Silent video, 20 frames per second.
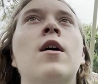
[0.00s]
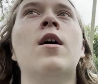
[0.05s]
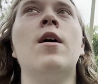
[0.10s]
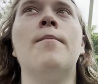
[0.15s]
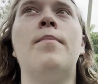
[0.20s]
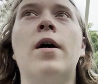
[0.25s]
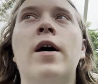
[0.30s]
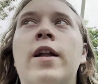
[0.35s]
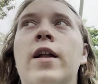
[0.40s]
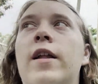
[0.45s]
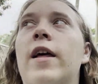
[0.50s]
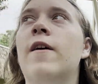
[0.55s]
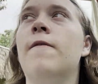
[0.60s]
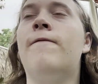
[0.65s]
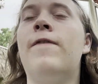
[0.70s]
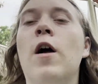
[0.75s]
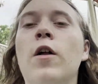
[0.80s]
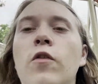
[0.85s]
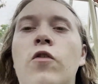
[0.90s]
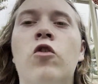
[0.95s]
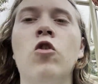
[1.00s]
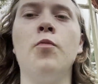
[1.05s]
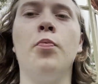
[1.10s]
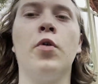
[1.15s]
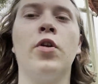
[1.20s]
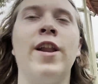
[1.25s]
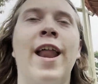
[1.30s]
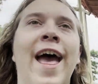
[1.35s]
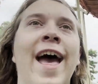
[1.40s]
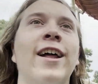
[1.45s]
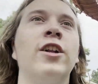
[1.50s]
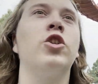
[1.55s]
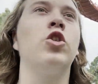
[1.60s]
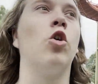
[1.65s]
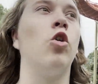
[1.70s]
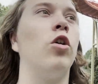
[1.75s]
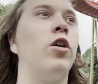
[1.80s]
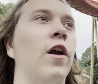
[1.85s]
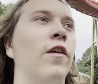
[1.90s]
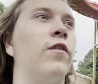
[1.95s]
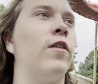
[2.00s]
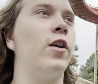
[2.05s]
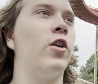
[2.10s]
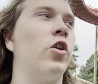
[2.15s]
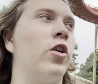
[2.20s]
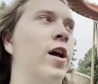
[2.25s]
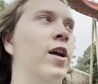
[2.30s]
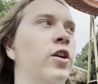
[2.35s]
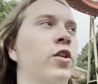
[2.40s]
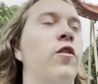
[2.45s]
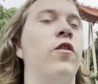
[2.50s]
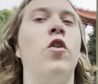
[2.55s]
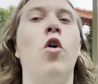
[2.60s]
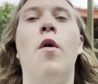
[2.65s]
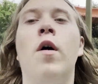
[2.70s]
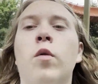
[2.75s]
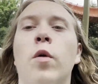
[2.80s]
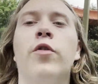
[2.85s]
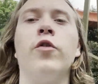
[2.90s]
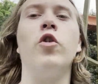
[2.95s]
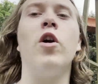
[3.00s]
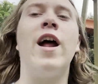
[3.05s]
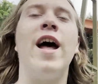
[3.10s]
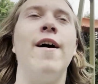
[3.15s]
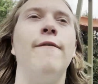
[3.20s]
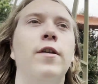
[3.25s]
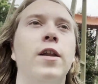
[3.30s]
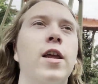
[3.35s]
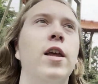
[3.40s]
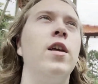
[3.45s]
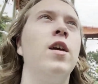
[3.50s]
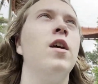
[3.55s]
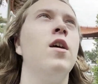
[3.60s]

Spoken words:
but it felt super natural because you're kind of just going with gravity.